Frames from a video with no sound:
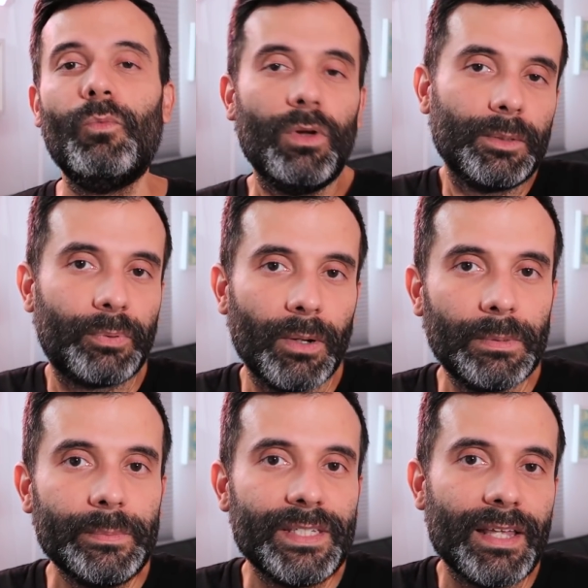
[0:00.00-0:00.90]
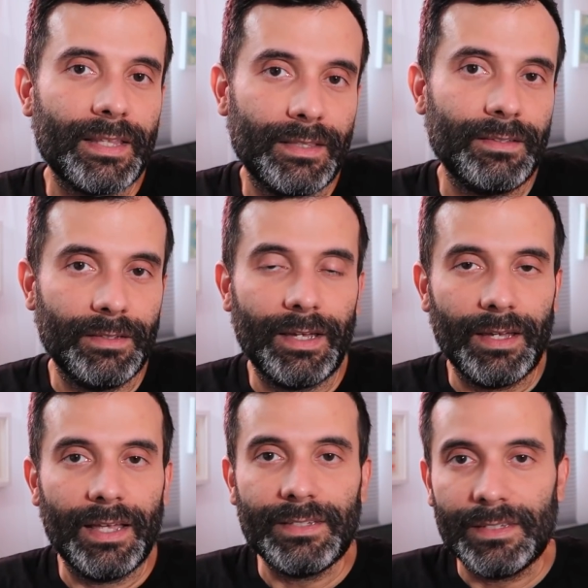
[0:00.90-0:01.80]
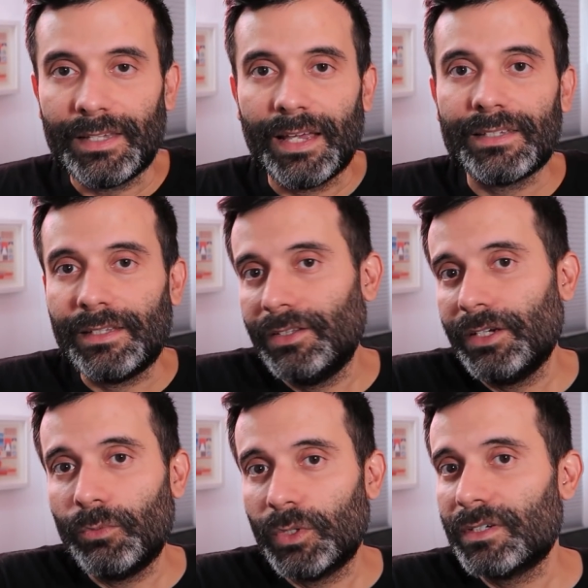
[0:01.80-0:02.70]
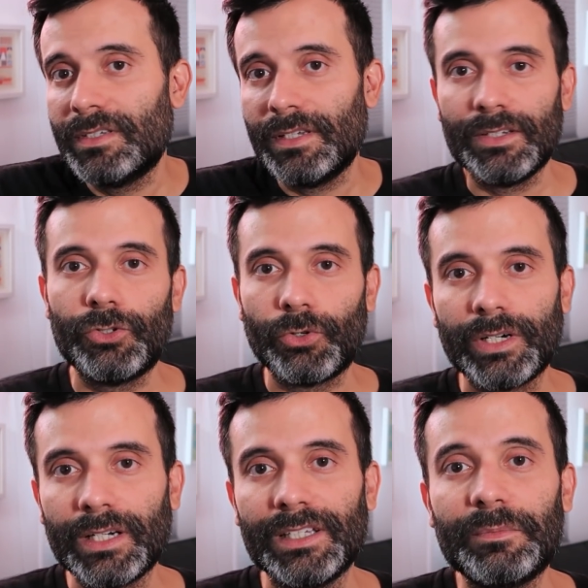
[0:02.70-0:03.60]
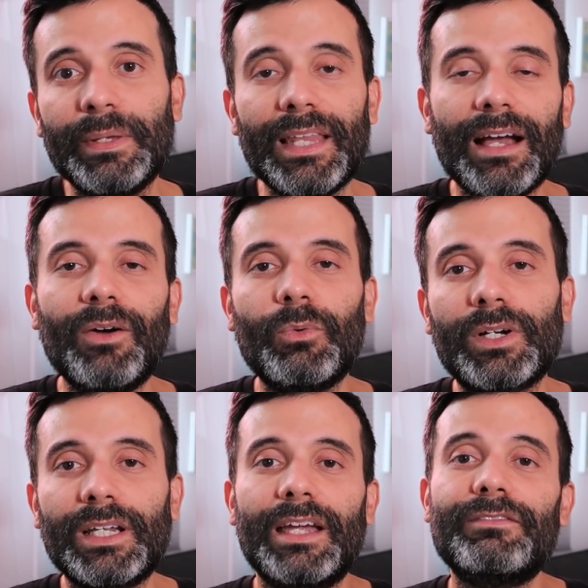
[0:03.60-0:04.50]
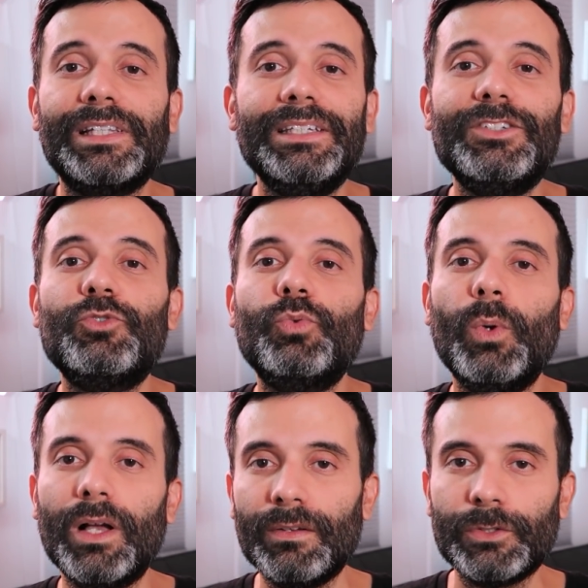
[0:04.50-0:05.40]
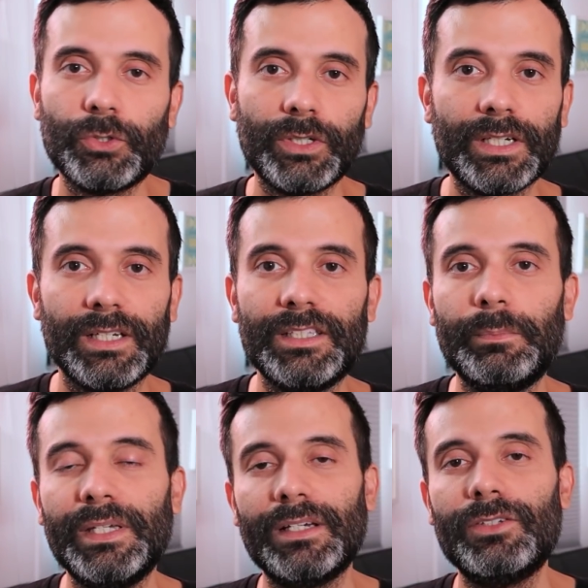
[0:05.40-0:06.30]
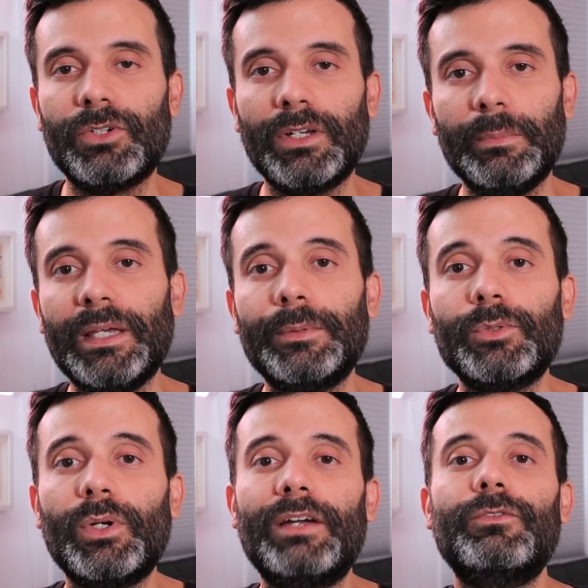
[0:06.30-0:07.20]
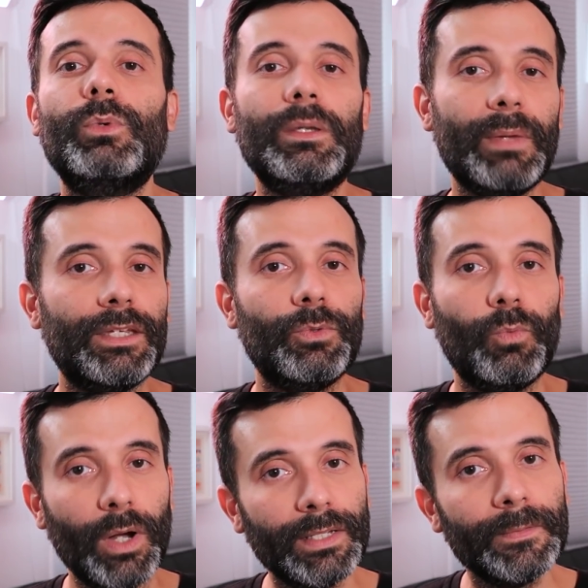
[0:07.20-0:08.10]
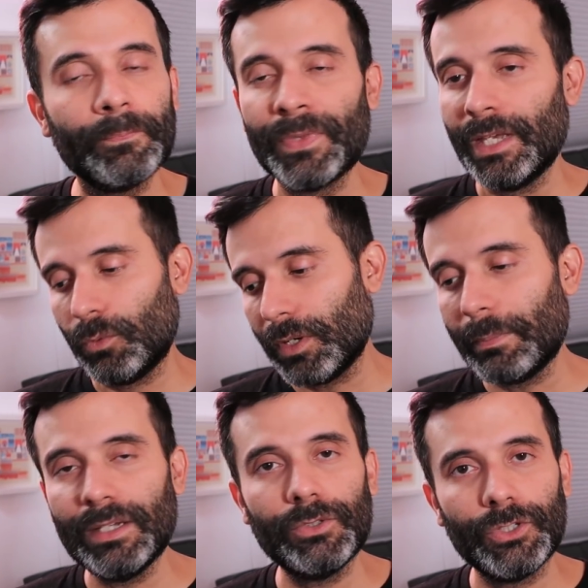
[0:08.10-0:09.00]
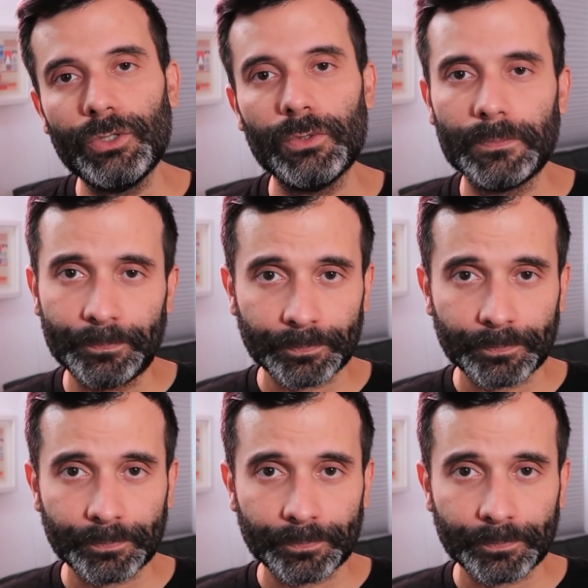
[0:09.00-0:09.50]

Well, the problem is that, as it says, there were 6 shortcuts, but now we're gonna have at least 12 shortcuts because you're gonna be able to have quick menu 1, quick menu 2.